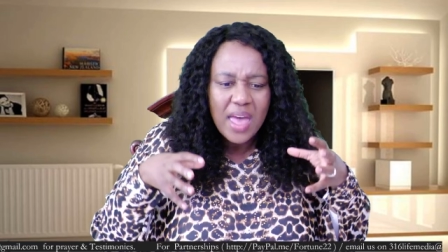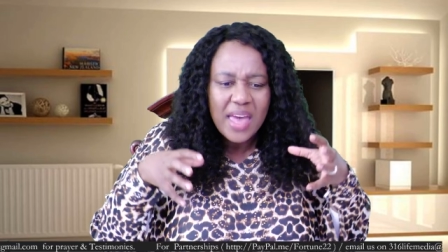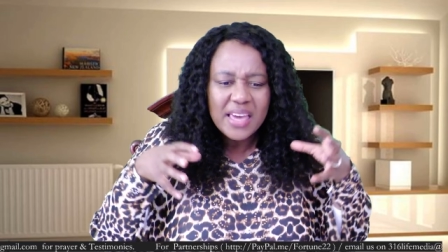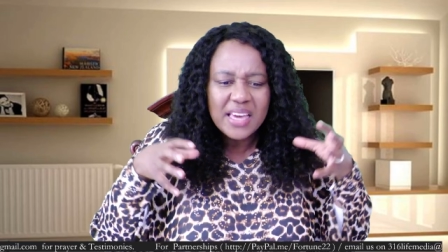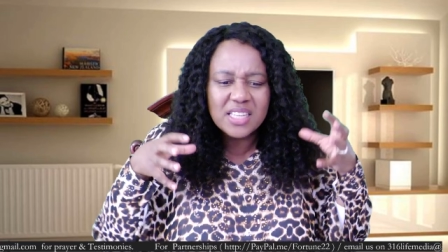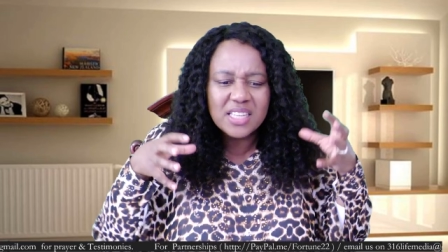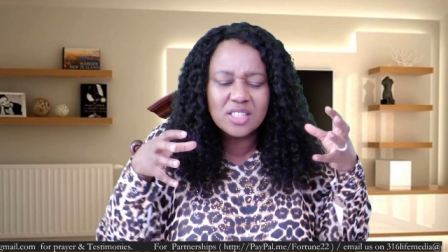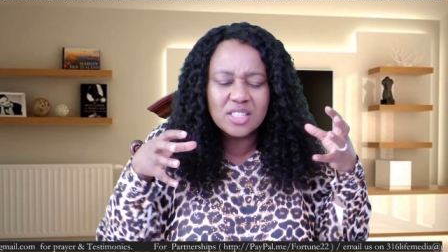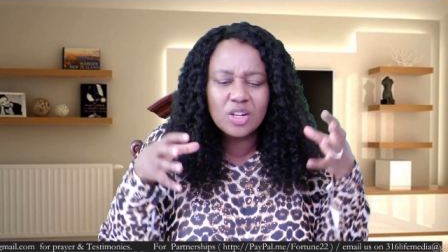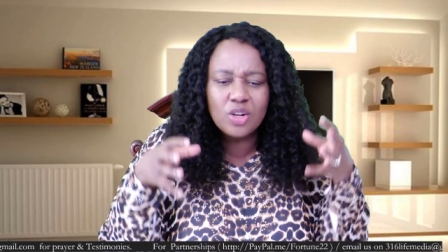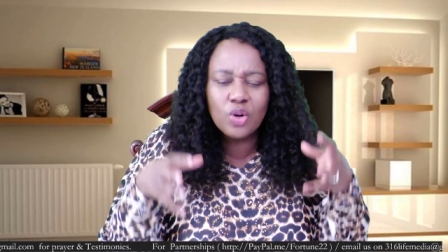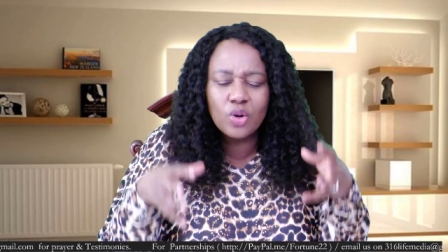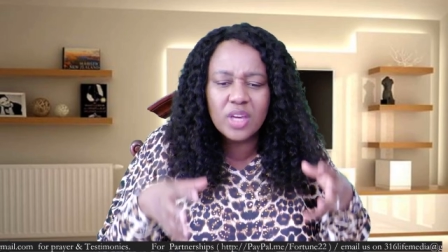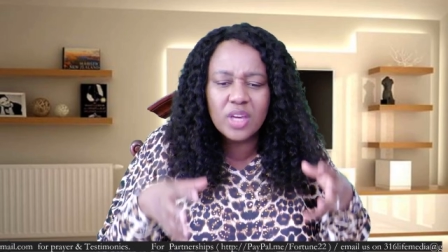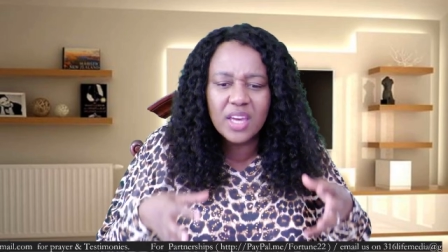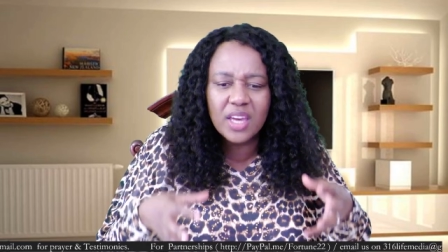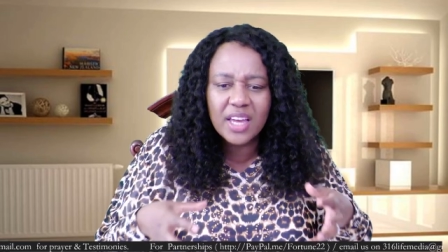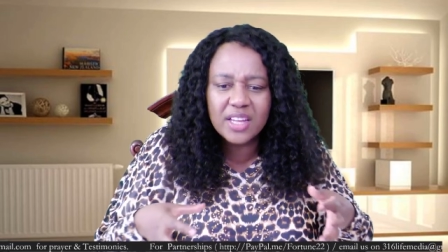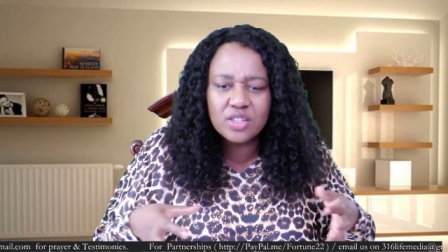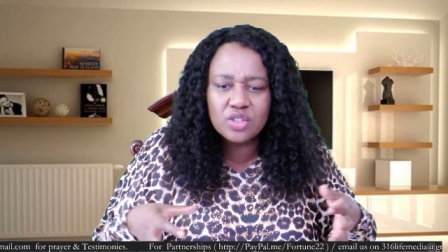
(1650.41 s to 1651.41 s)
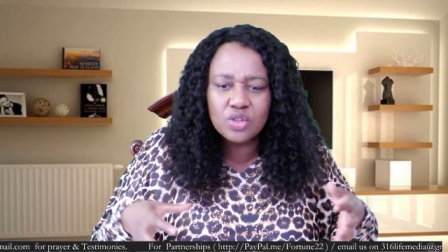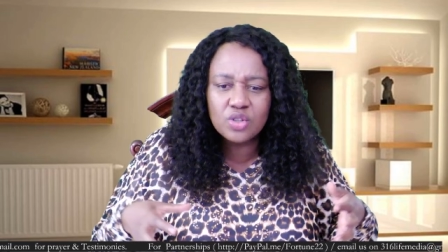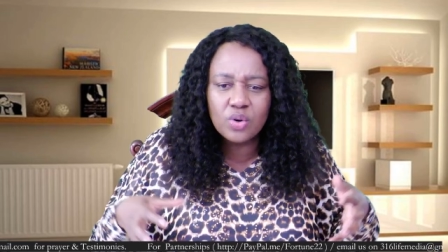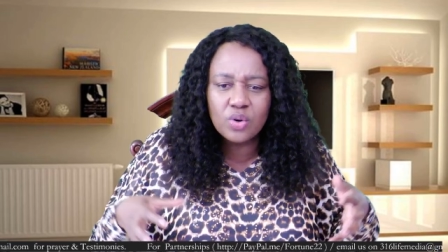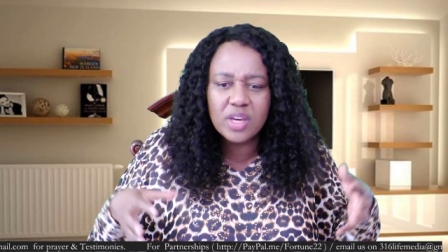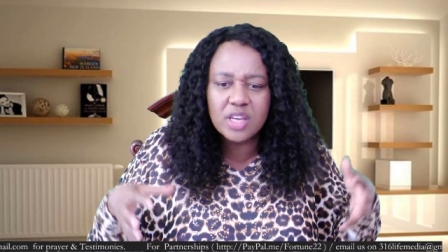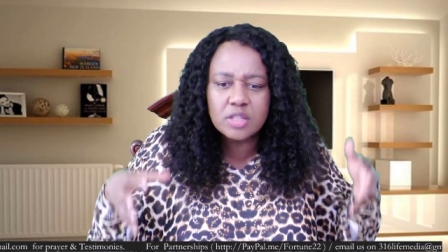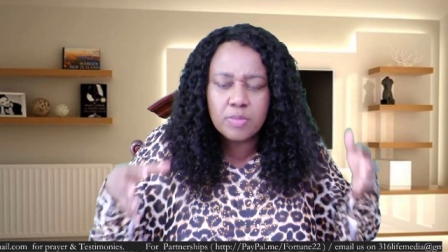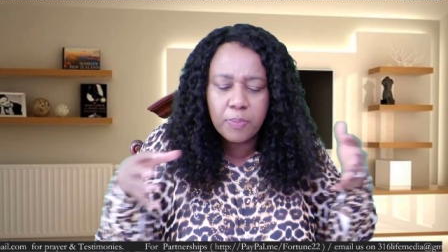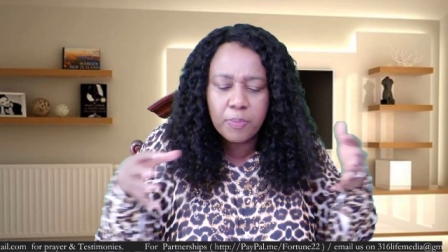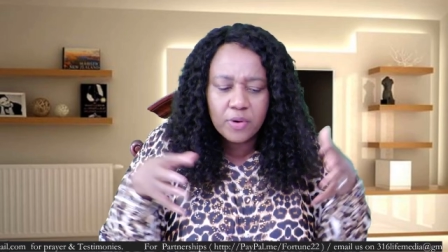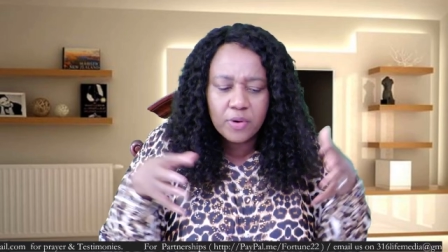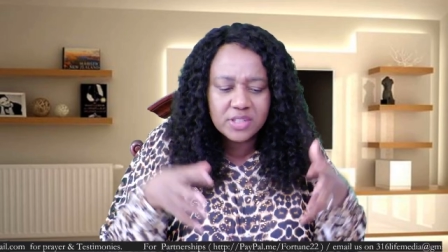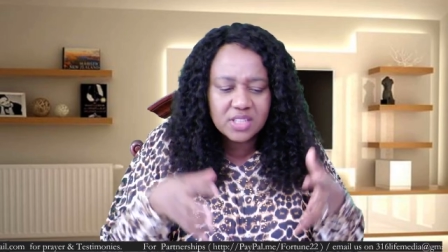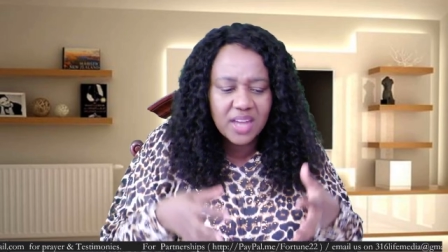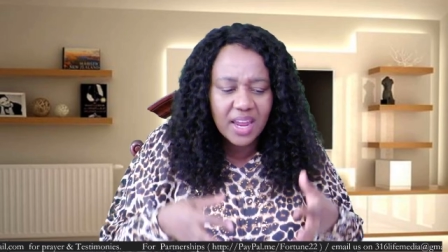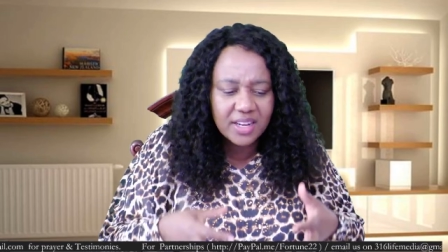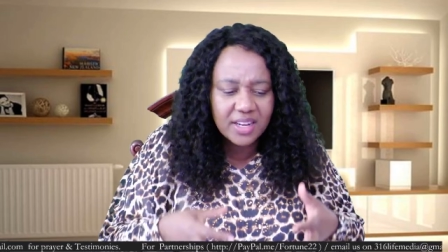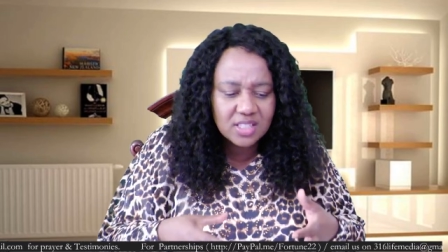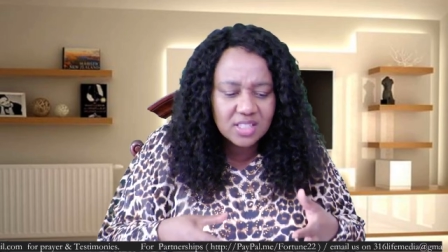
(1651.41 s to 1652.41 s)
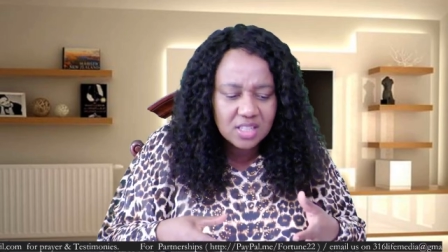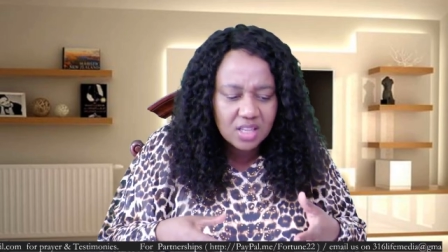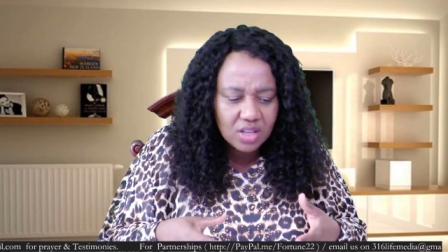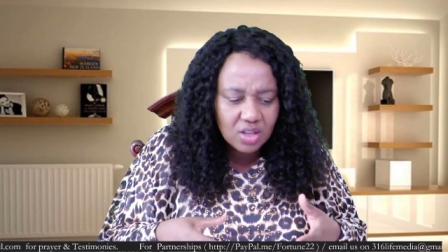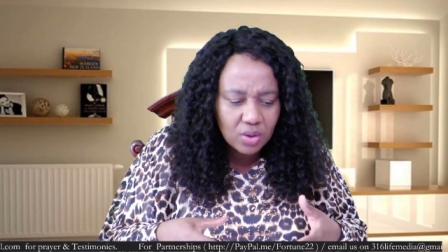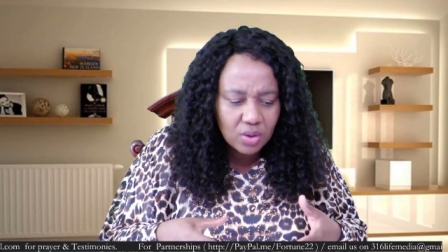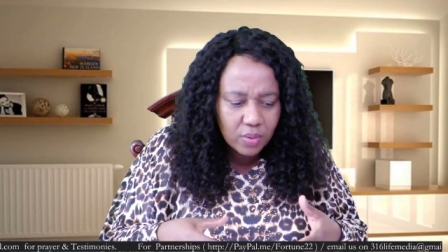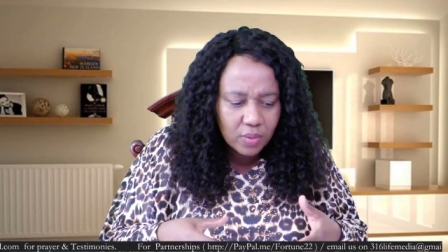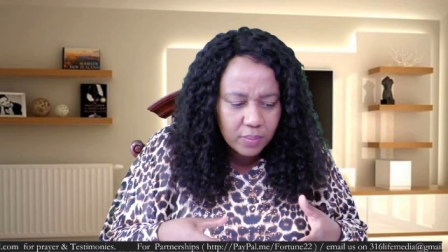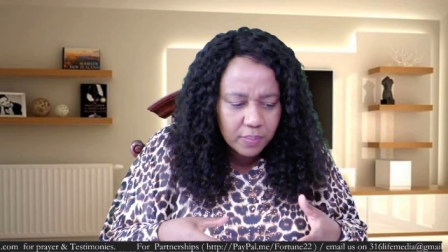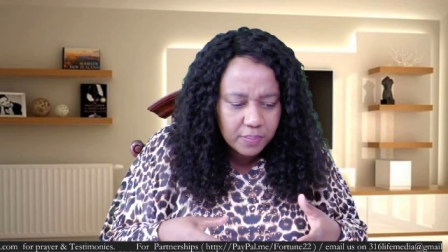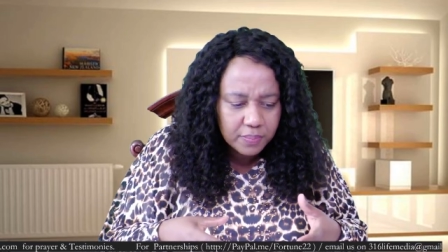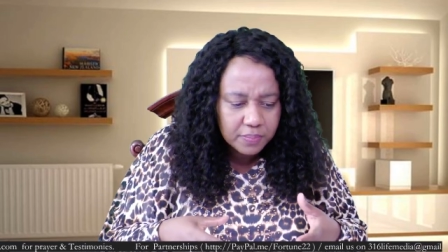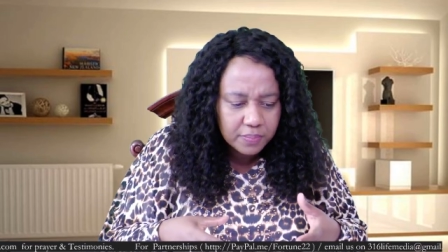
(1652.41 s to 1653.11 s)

He's looking at you. He's protecting you.